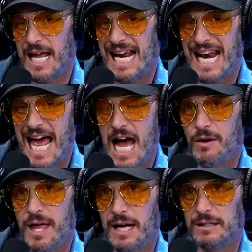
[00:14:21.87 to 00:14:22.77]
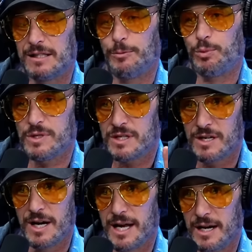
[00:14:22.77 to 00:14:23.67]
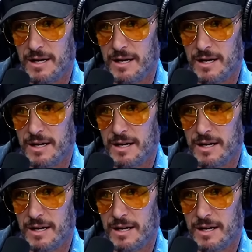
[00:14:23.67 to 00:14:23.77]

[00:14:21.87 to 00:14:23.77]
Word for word: and how that clip was cut.